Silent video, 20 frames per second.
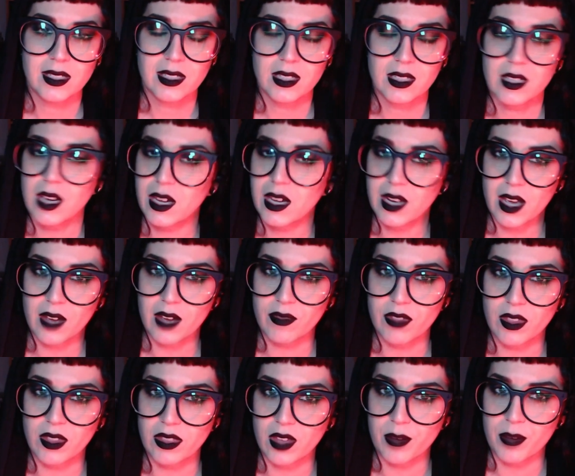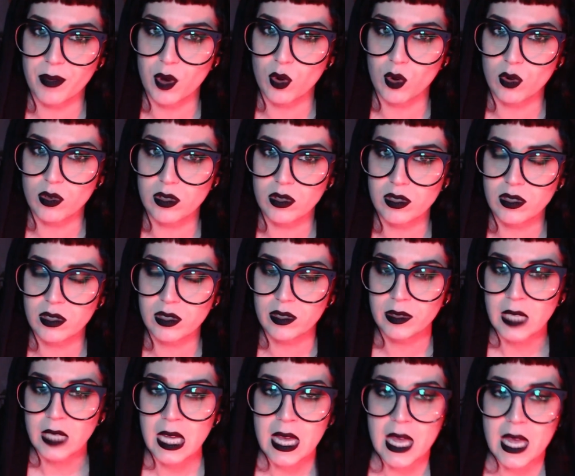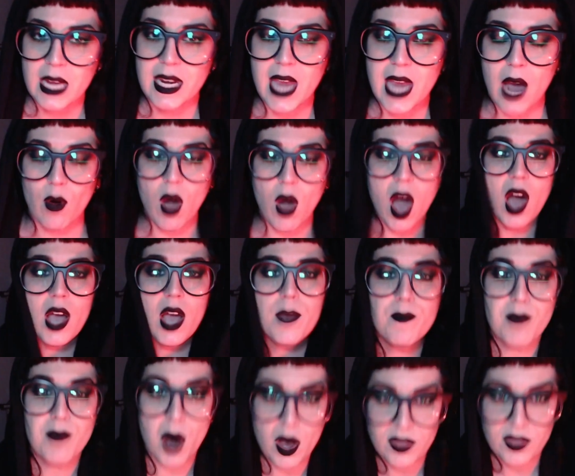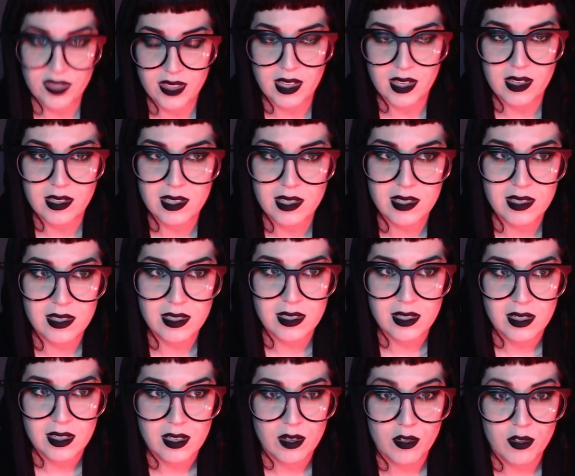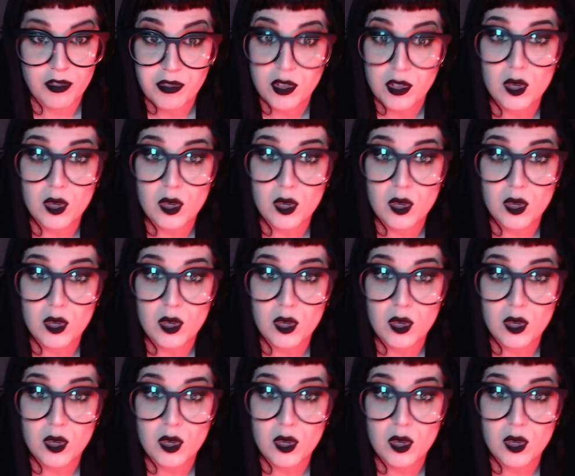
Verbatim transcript: gotta have the thumb holes. Now I bought this full